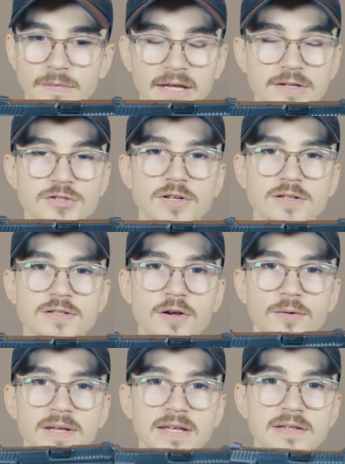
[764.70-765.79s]
It's just
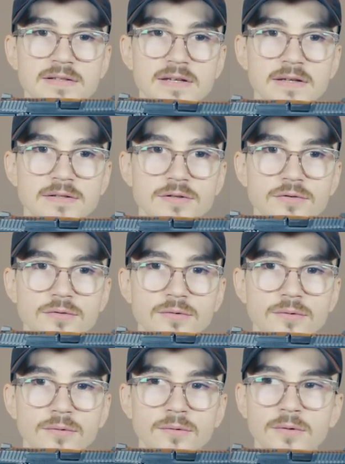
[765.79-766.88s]
so easy
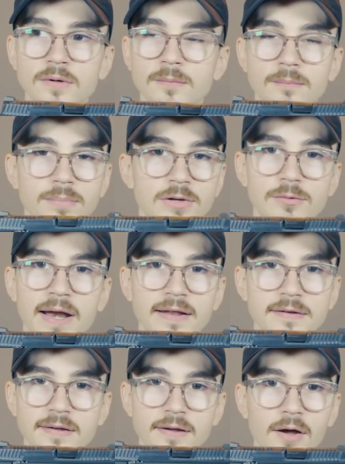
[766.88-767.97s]
to be ready
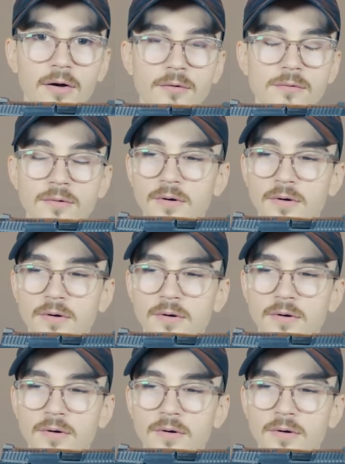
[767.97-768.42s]
to go.